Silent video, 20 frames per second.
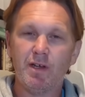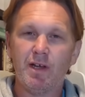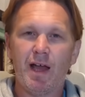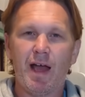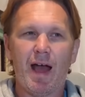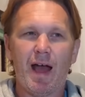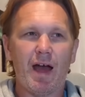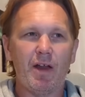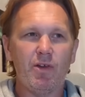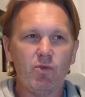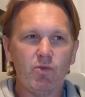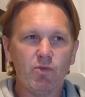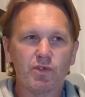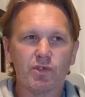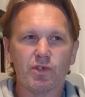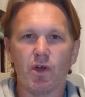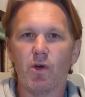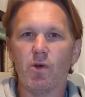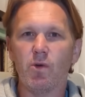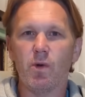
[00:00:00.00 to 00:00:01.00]
And
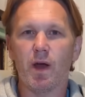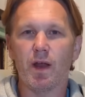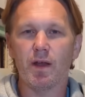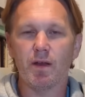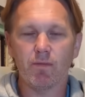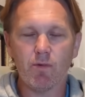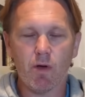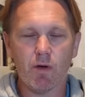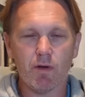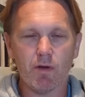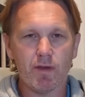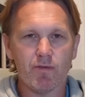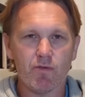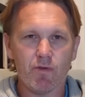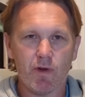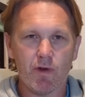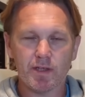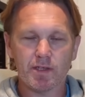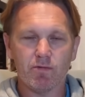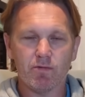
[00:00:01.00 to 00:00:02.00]
also, and I've got to give
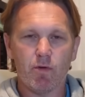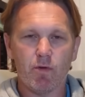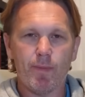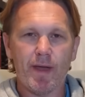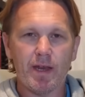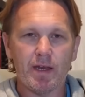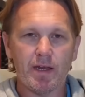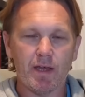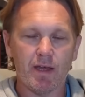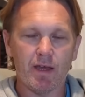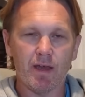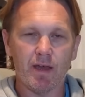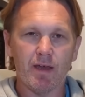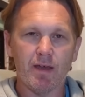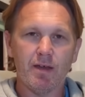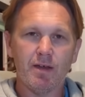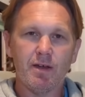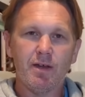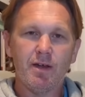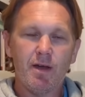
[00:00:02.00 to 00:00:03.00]
credit to Romania here,
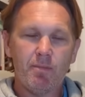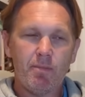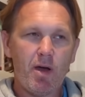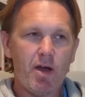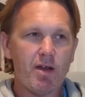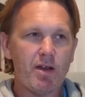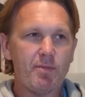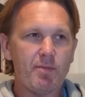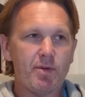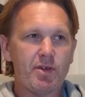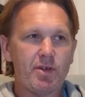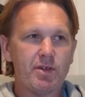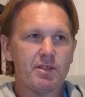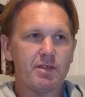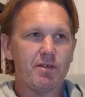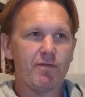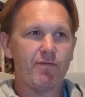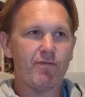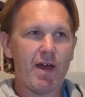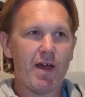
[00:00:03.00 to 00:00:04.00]
partly because of
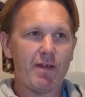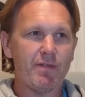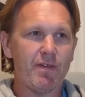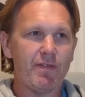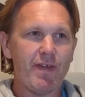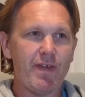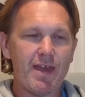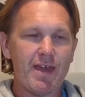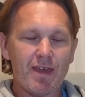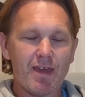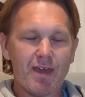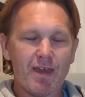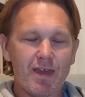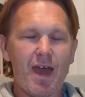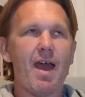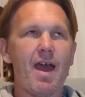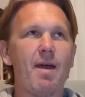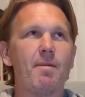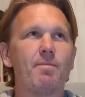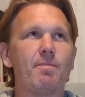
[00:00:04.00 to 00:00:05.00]
the fact that they
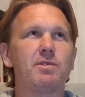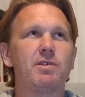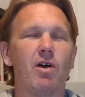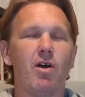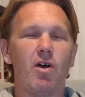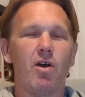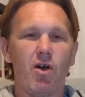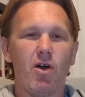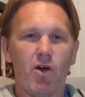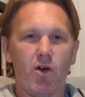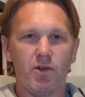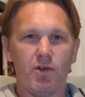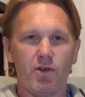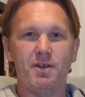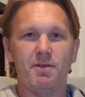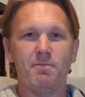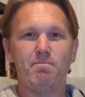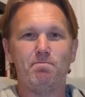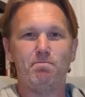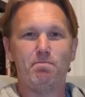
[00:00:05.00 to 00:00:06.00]
kept on
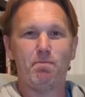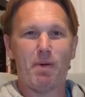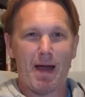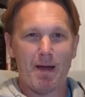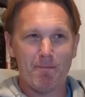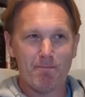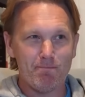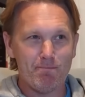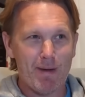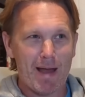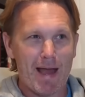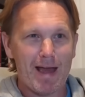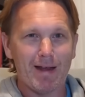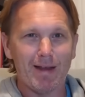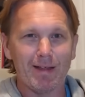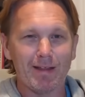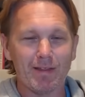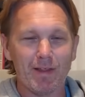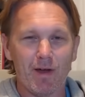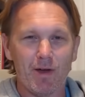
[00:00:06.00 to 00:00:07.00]

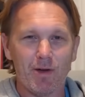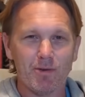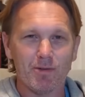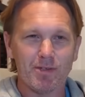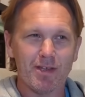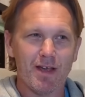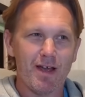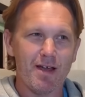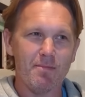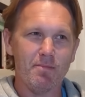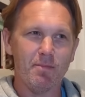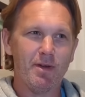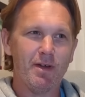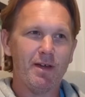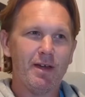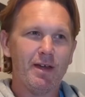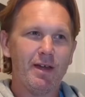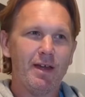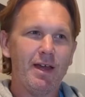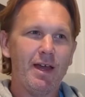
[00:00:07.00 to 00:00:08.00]
battling the whole time.
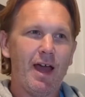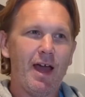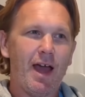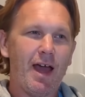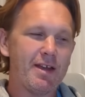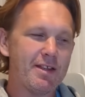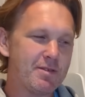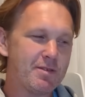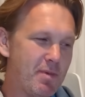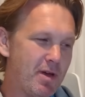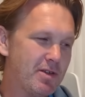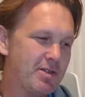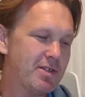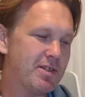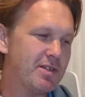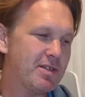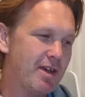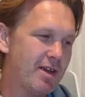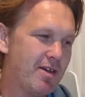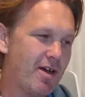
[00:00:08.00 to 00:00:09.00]
And as much
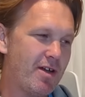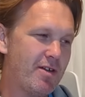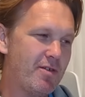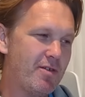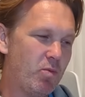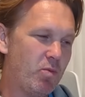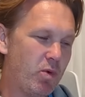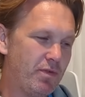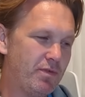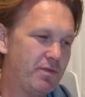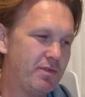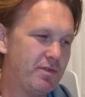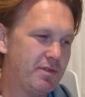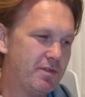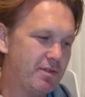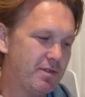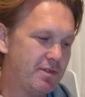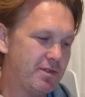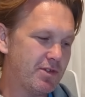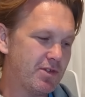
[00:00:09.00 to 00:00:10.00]
as I kind of want
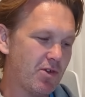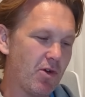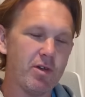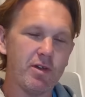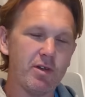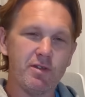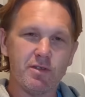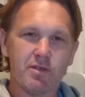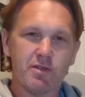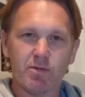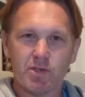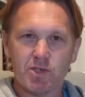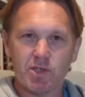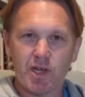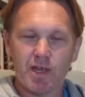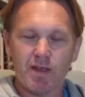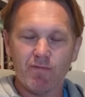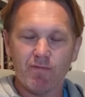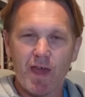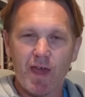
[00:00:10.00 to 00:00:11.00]
Scotland to
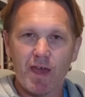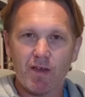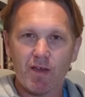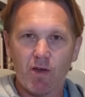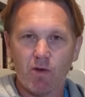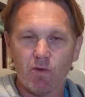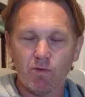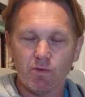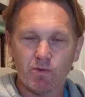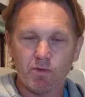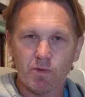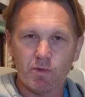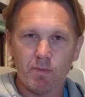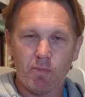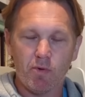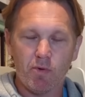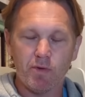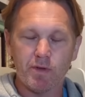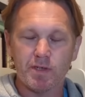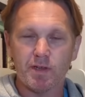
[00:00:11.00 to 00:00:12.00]
achieve their goals with the
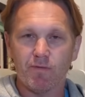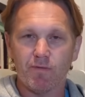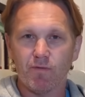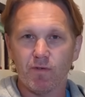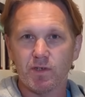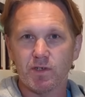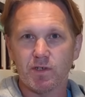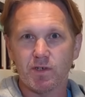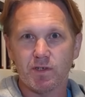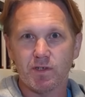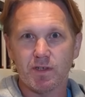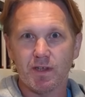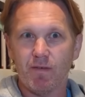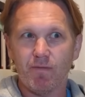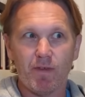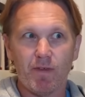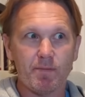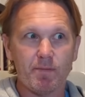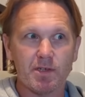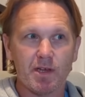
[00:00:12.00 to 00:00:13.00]
points difference, just to
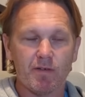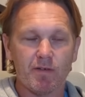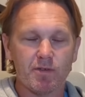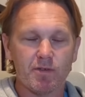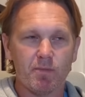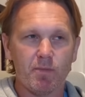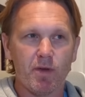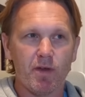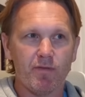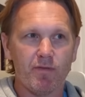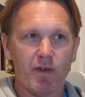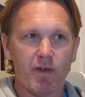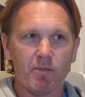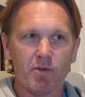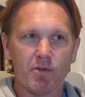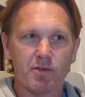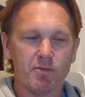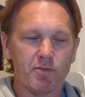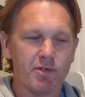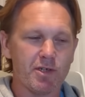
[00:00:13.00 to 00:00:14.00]
give themselves the perfect
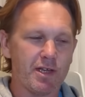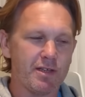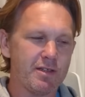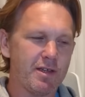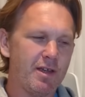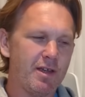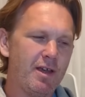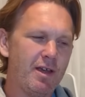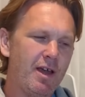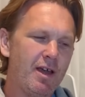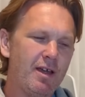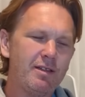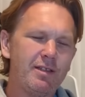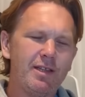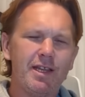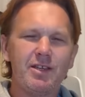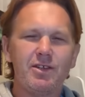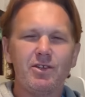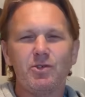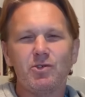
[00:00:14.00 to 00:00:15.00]
possible chance,
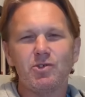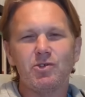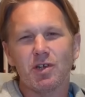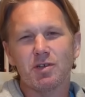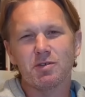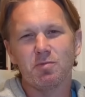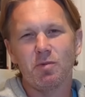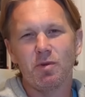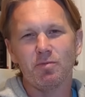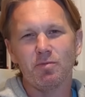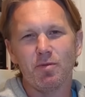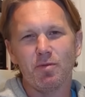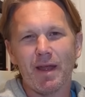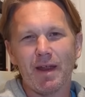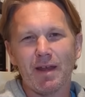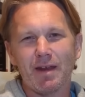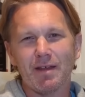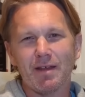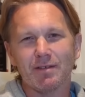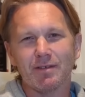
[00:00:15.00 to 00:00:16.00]
didn't you just want
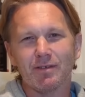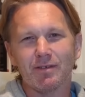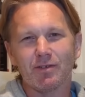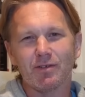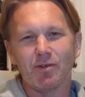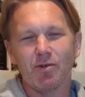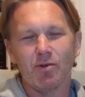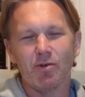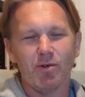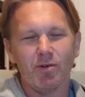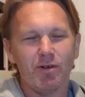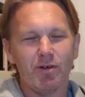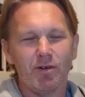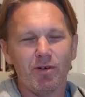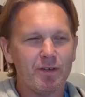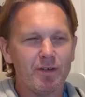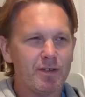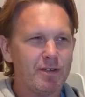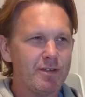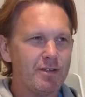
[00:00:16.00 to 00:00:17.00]
Romania to score?
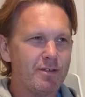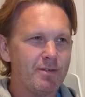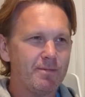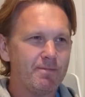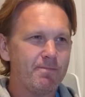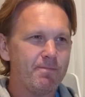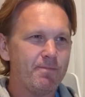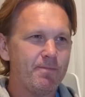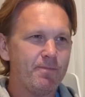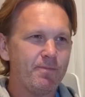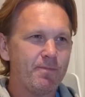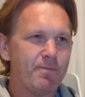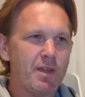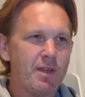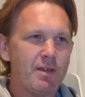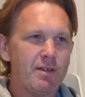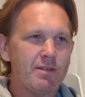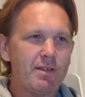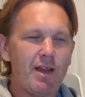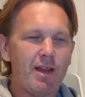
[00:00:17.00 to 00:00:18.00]

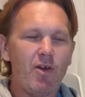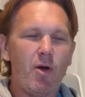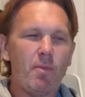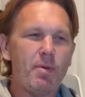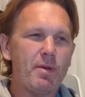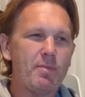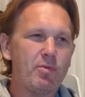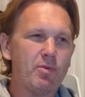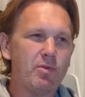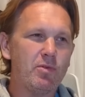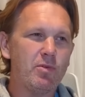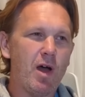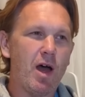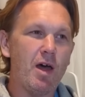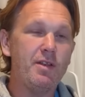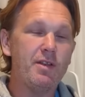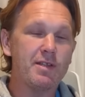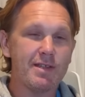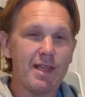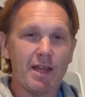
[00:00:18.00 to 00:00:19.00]
See, a lot of people,
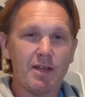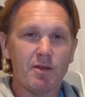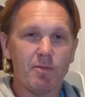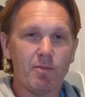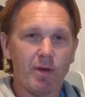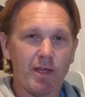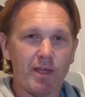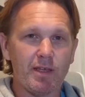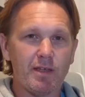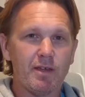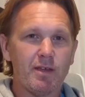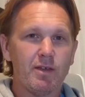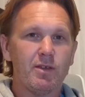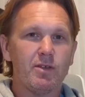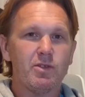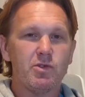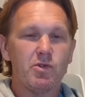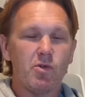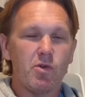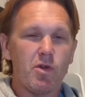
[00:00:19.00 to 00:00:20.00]
understandably,
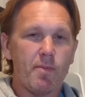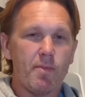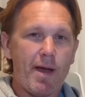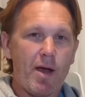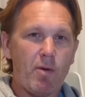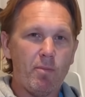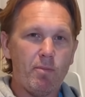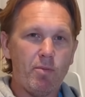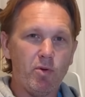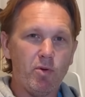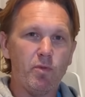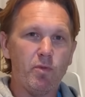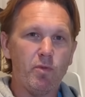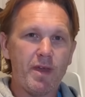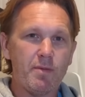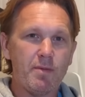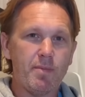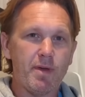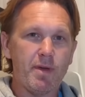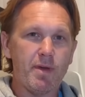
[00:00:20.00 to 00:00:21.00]
talk about Pool
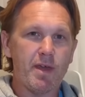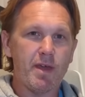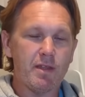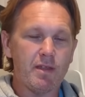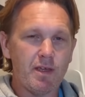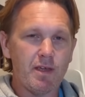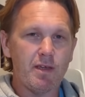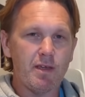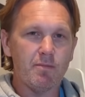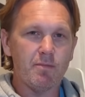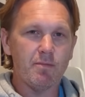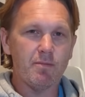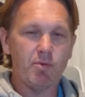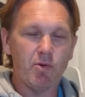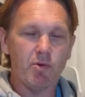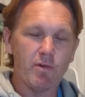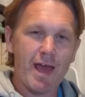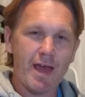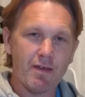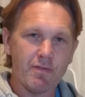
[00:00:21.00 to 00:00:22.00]
B being the pool
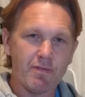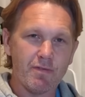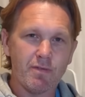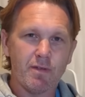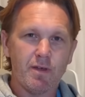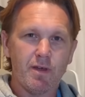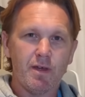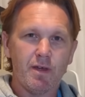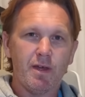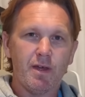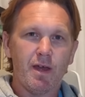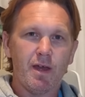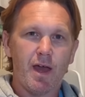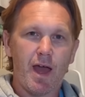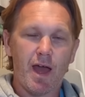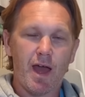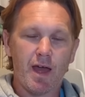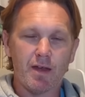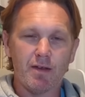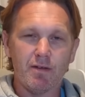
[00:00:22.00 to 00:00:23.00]
of death
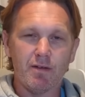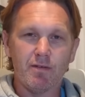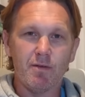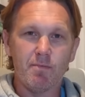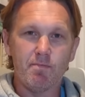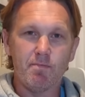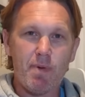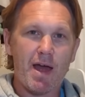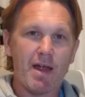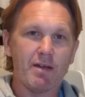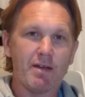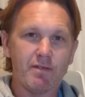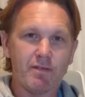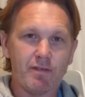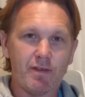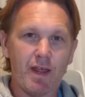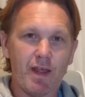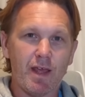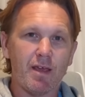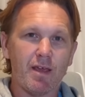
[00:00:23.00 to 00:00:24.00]
and the bad
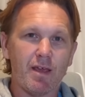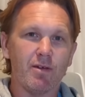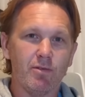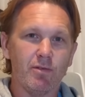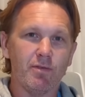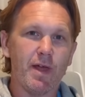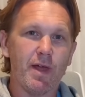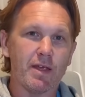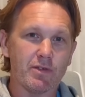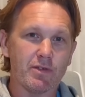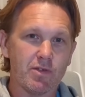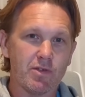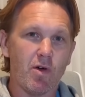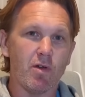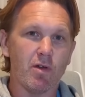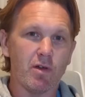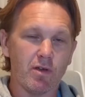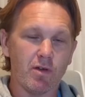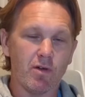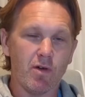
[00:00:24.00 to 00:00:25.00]
deal that
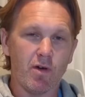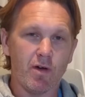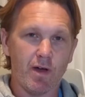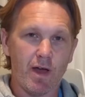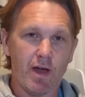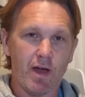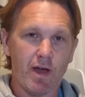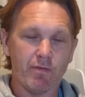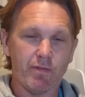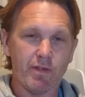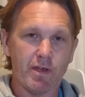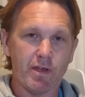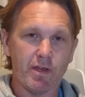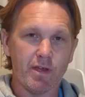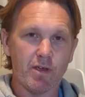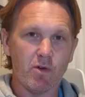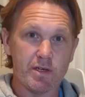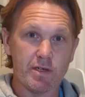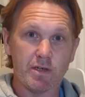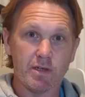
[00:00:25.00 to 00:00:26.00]
Scotland got out of the
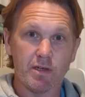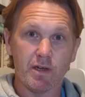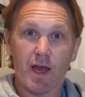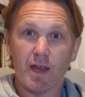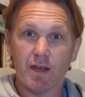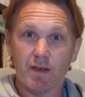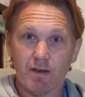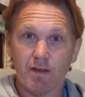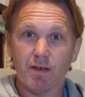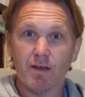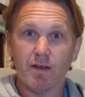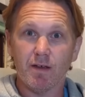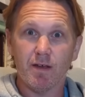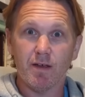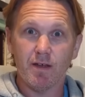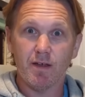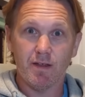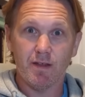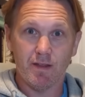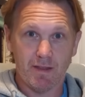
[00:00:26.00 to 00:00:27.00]
equation. And
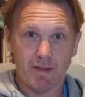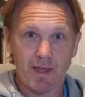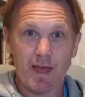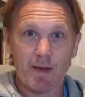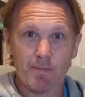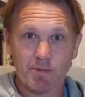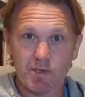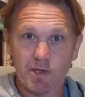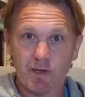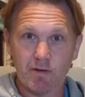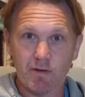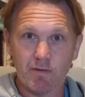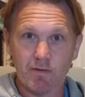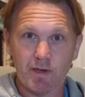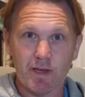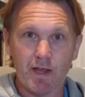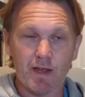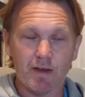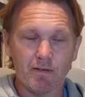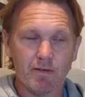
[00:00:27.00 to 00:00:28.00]
they absolutely
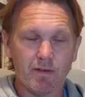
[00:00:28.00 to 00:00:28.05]
did.